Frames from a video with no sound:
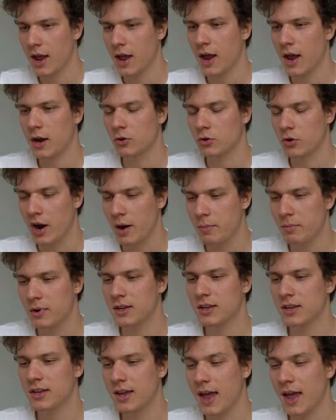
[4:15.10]

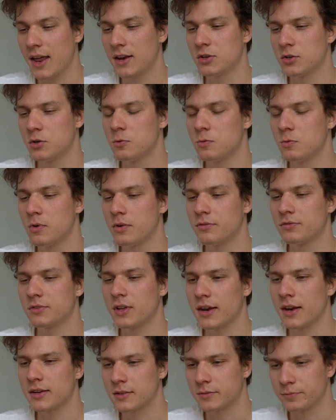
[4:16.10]
Kramnik can do with
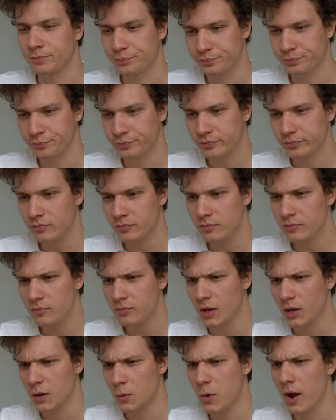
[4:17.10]
that.
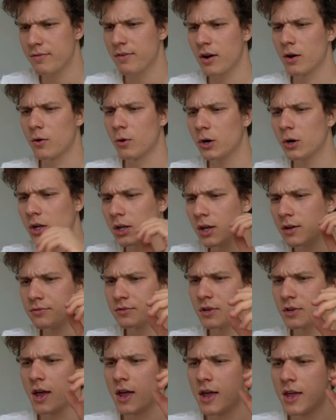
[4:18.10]
We have a rook
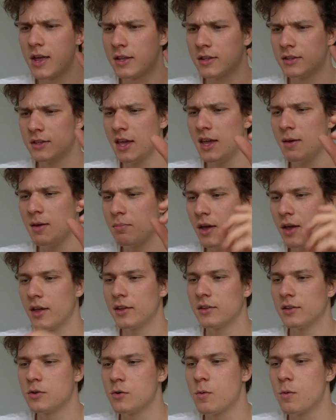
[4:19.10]
lift deep
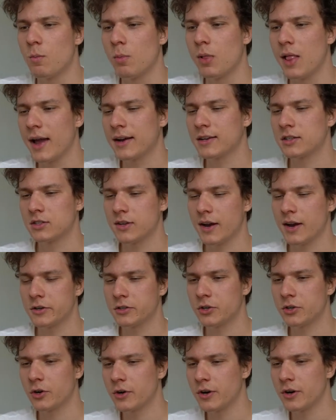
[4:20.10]
into black's
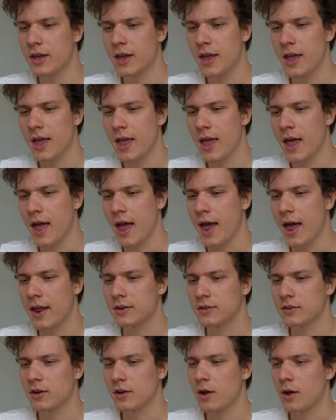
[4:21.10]
territory,
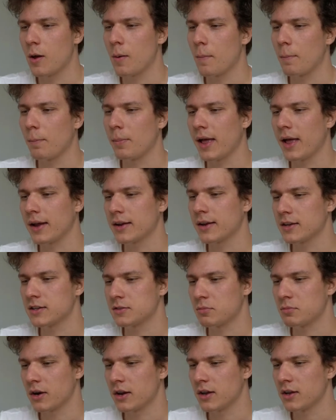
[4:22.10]
and black
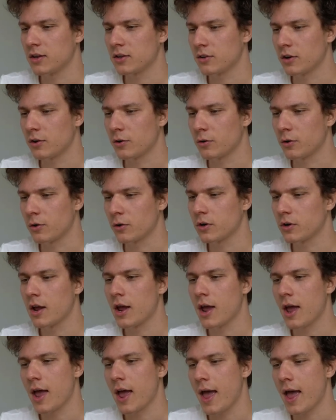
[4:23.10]
is bringing the rook
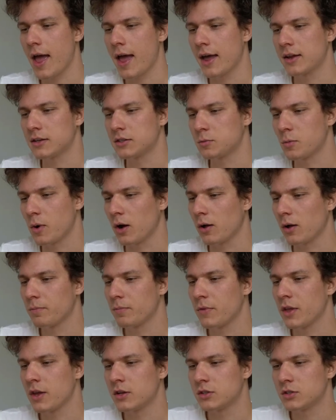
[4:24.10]
as well.
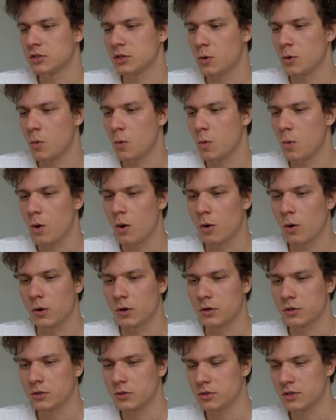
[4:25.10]
So
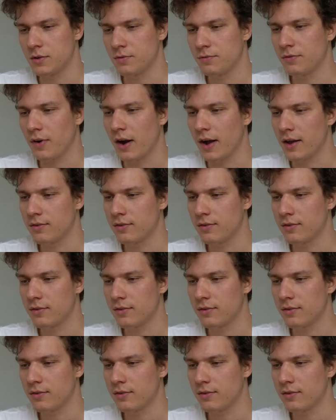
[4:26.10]
rook to c5.